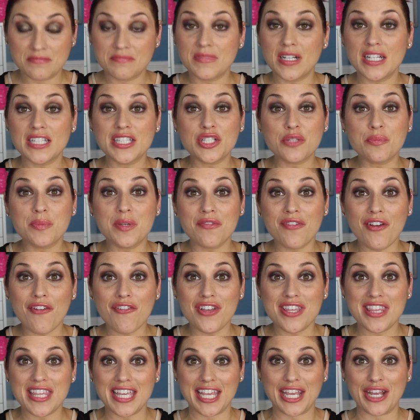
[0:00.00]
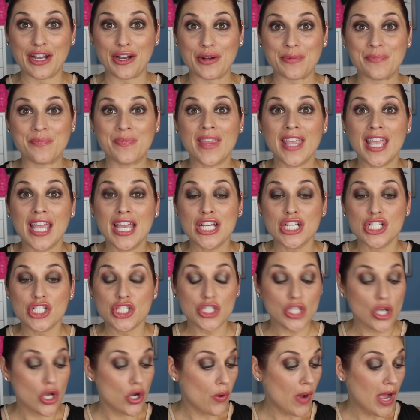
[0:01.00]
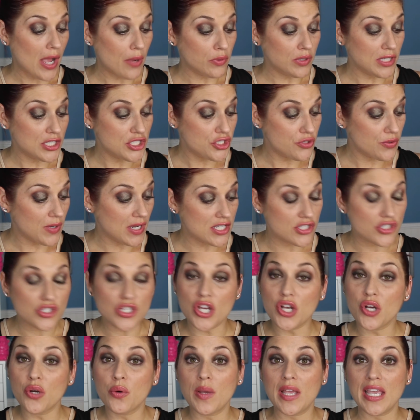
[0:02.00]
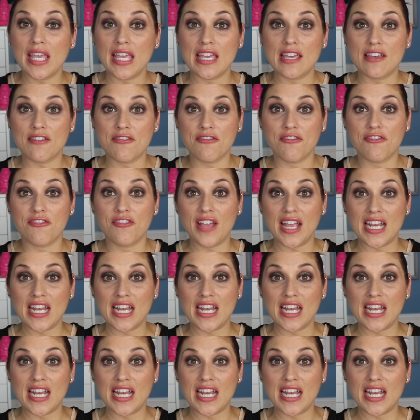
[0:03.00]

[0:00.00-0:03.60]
a little bit of everything here. So I will let you guys know if